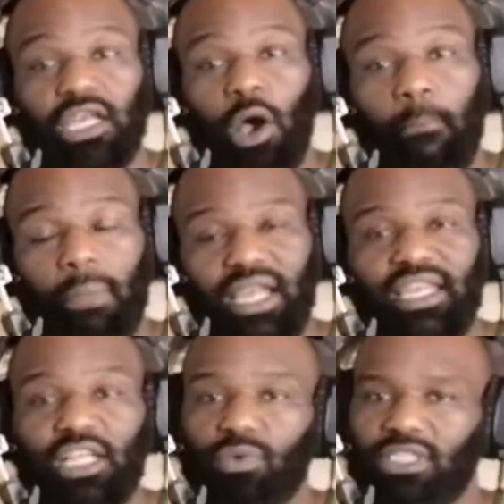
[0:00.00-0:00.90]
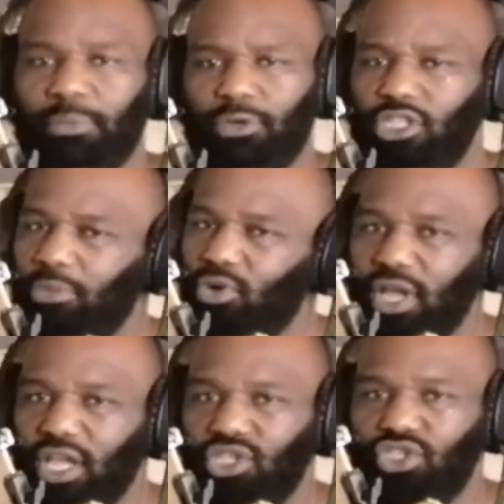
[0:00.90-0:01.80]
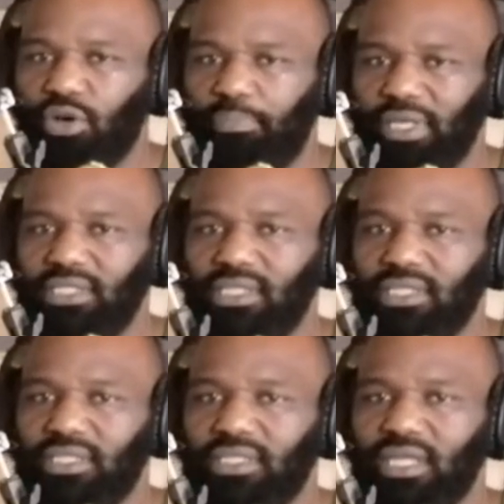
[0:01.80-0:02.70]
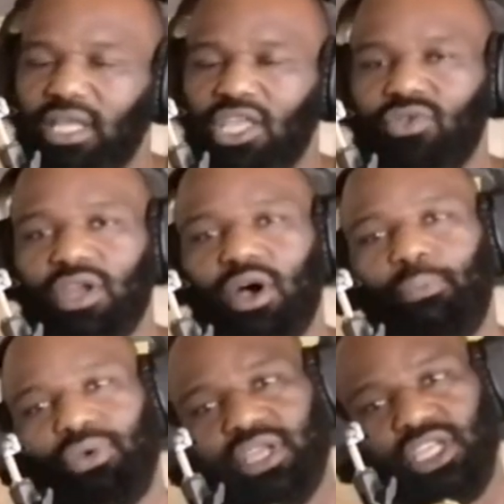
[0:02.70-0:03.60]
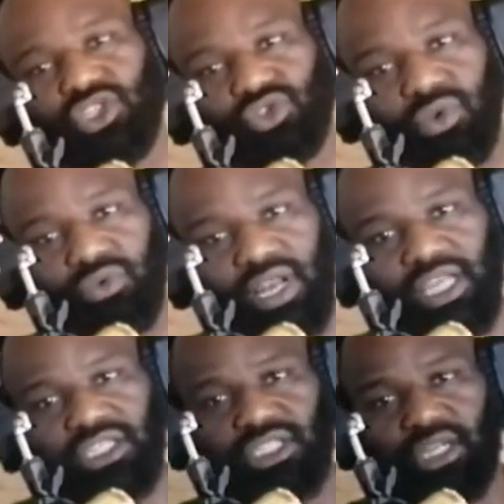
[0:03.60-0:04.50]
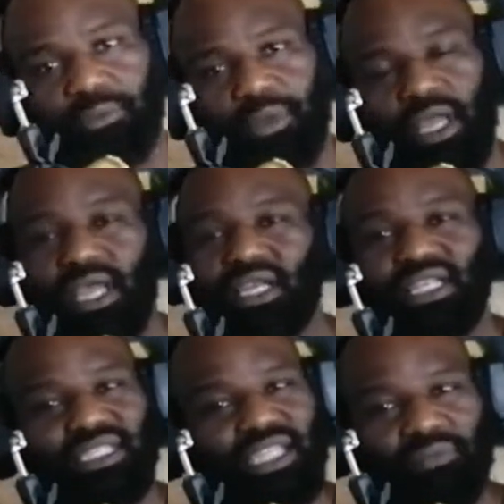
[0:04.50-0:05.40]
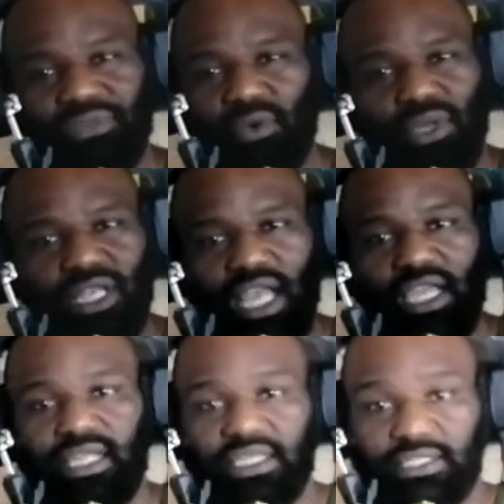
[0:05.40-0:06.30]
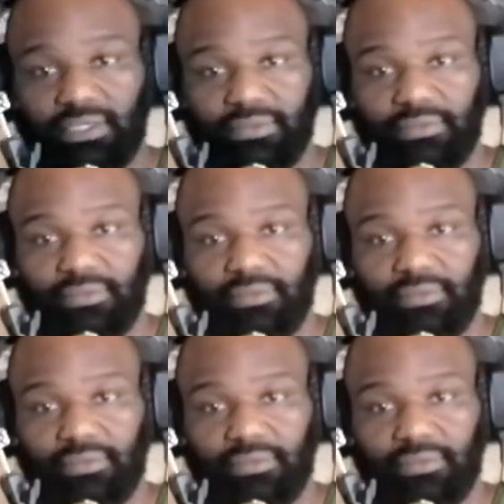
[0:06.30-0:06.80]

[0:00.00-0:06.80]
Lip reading: Now, money that was supposed to be going into your business, you are now putting it into a relationship. The same thing with ladies.